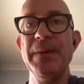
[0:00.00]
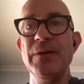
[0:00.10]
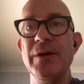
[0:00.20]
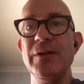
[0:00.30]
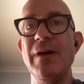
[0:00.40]

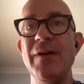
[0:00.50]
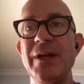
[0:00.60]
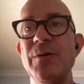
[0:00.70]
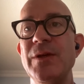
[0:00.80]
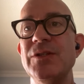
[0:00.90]
you need to have a
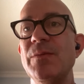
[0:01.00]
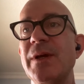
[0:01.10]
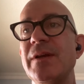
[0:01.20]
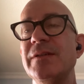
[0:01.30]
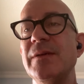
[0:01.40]
liquidation
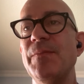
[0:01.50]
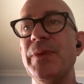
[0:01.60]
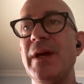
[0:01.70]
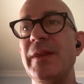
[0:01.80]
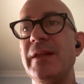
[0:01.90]
mechanism.
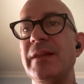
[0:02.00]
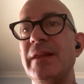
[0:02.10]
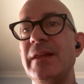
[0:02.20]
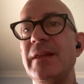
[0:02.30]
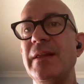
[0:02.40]
And then
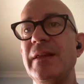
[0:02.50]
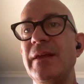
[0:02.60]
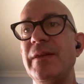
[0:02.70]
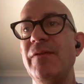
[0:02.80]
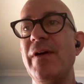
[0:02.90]

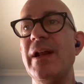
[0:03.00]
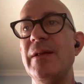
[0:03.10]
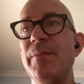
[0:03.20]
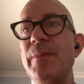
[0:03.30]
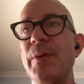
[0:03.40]
the
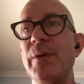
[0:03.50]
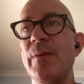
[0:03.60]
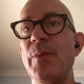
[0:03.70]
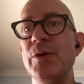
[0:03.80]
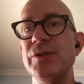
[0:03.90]
final
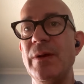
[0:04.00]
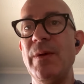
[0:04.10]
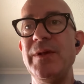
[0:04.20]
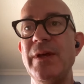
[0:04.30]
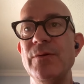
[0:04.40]
portion, and
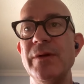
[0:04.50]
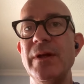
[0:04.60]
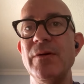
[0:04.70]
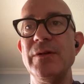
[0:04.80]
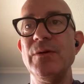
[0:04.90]
maybe Tarun
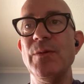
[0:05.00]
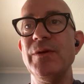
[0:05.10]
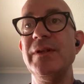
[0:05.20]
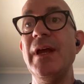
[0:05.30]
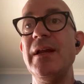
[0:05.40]
can go into more
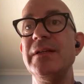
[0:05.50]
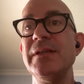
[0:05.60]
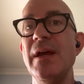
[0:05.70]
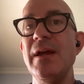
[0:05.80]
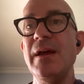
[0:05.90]
detail,
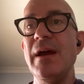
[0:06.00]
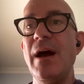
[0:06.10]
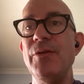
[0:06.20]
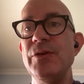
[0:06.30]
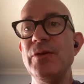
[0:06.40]
is
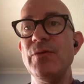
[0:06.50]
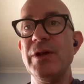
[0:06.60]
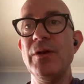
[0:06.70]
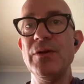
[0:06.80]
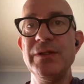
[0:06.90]
how do you
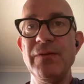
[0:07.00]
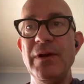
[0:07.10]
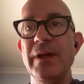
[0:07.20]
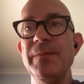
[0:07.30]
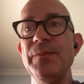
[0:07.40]

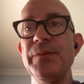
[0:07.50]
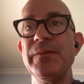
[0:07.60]
recursively,